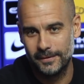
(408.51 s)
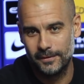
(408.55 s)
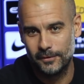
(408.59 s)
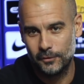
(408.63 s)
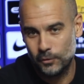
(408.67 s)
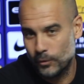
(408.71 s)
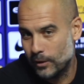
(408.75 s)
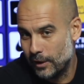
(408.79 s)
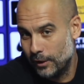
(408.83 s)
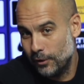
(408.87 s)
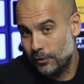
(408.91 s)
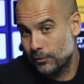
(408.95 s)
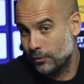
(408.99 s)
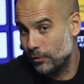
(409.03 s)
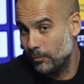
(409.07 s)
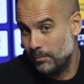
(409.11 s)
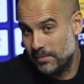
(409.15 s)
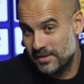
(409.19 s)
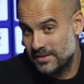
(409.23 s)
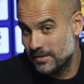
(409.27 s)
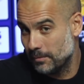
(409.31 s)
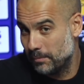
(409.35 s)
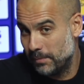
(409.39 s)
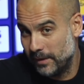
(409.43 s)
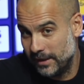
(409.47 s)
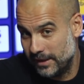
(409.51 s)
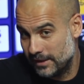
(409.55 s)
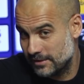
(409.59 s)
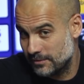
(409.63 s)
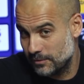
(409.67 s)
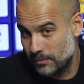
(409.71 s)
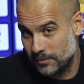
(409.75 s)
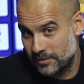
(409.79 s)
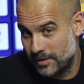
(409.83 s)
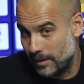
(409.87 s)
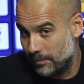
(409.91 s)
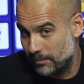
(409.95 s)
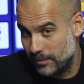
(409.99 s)
You cannot convince the players
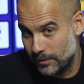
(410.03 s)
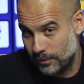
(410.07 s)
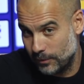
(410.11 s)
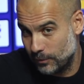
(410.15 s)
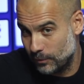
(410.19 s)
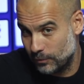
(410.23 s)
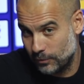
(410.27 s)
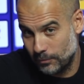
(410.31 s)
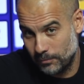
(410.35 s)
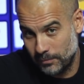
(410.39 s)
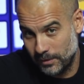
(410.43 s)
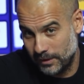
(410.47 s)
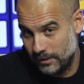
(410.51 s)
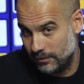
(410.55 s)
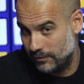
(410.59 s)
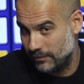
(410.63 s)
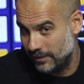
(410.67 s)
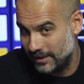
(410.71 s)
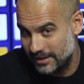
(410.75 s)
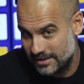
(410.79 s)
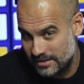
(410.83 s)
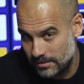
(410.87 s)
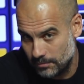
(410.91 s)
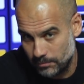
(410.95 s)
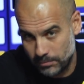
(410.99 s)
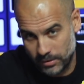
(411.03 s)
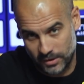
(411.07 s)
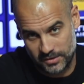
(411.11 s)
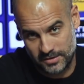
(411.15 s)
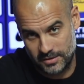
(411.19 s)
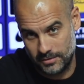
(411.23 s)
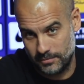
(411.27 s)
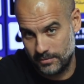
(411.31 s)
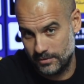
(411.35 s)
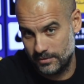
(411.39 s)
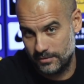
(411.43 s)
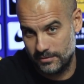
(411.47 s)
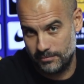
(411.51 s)
with something you don't believe. It's
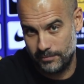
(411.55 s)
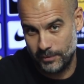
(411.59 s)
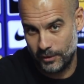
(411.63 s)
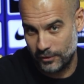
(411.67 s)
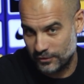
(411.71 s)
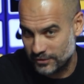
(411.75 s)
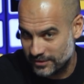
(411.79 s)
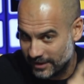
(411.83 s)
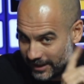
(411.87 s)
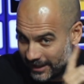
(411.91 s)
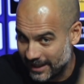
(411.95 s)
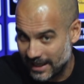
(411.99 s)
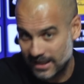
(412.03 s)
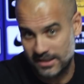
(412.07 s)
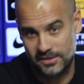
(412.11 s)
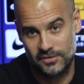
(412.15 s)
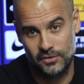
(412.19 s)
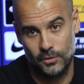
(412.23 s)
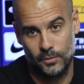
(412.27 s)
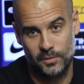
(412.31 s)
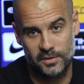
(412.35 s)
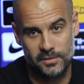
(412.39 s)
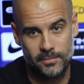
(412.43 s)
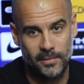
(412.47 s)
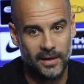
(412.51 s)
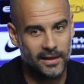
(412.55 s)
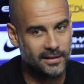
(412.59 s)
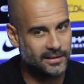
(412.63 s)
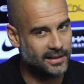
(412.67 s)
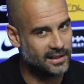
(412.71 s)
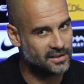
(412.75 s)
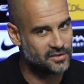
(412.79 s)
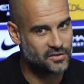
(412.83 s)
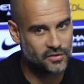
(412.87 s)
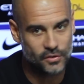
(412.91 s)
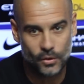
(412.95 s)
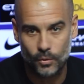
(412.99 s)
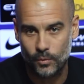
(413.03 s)
impossible because they are so smart, they
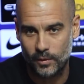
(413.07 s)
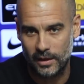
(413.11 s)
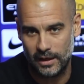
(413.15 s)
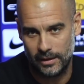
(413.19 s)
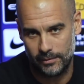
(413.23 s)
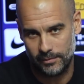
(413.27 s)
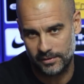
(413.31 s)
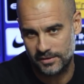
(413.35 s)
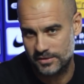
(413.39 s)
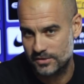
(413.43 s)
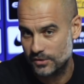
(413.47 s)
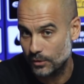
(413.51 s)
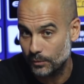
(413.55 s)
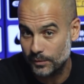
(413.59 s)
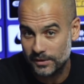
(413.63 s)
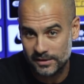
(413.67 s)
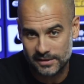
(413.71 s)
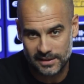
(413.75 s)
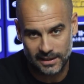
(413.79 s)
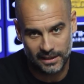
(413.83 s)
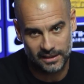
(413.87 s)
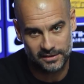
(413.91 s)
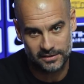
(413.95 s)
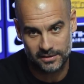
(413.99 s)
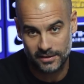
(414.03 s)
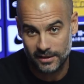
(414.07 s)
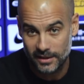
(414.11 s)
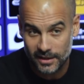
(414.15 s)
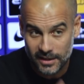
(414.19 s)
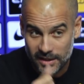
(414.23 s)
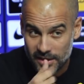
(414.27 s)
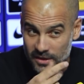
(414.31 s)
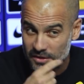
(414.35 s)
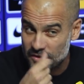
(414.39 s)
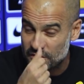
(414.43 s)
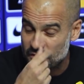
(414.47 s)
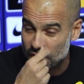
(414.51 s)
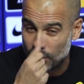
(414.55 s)
are so clever, so intelligent,
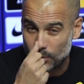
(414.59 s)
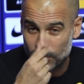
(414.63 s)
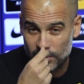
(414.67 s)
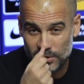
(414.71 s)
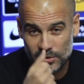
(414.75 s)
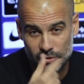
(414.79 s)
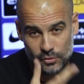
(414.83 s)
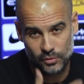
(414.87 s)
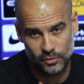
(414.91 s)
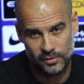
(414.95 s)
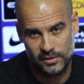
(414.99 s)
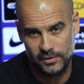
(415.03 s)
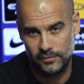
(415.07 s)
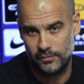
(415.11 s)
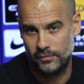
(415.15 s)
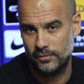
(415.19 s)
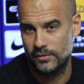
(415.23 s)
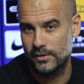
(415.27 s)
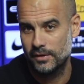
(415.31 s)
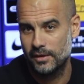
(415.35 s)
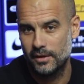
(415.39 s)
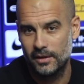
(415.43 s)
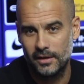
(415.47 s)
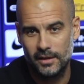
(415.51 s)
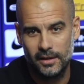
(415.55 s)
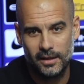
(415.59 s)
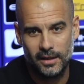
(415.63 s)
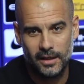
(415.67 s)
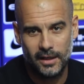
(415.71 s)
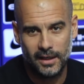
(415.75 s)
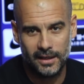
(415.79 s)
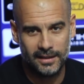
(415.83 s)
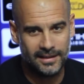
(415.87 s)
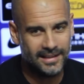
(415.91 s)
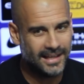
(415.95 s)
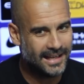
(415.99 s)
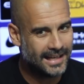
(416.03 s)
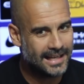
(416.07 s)
so intuitive,
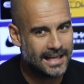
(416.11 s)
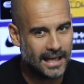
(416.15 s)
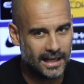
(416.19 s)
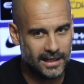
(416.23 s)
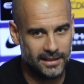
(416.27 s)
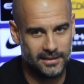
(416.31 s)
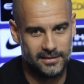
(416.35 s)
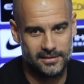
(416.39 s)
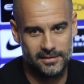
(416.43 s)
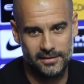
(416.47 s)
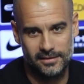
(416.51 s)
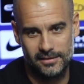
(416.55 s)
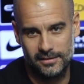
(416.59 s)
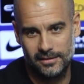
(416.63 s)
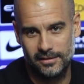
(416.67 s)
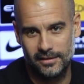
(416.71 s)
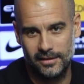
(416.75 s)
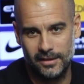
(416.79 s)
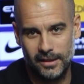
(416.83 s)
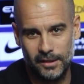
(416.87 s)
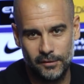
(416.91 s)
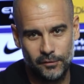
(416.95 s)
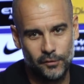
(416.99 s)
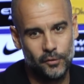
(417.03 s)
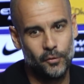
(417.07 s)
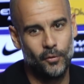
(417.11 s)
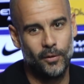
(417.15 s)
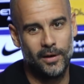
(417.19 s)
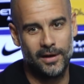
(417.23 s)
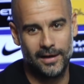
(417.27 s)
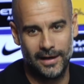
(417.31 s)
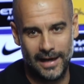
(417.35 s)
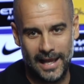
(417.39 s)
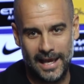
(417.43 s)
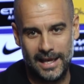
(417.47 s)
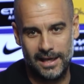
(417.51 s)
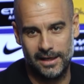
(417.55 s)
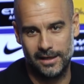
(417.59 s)
and they get it if you are
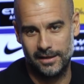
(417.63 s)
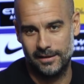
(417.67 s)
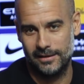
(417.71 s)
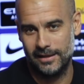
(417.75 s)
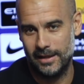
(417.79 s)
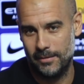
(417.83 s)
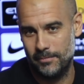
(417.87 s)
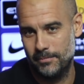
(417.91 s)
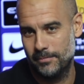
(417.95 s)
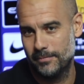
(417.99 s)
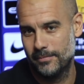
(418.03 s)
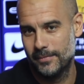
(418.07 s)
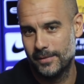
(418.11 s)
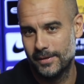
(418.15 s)
lying to them.